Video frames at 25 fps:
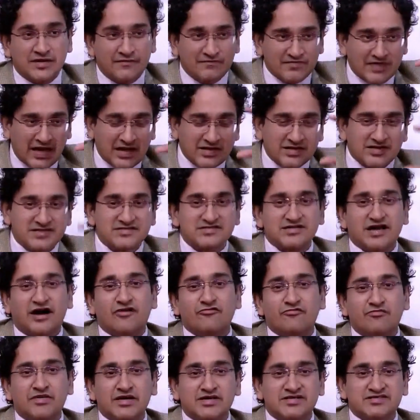that this
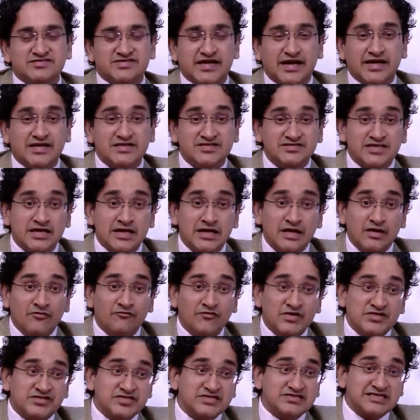government sends,
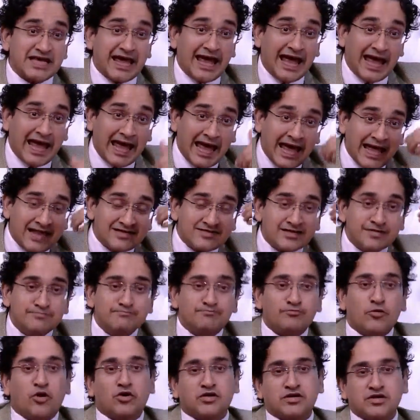which is as
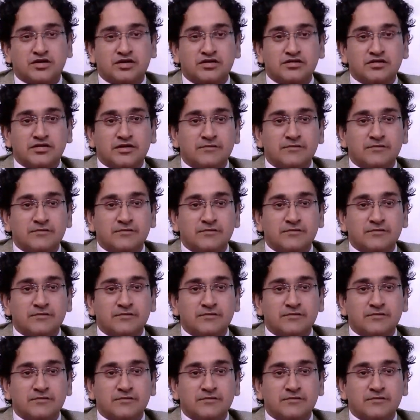important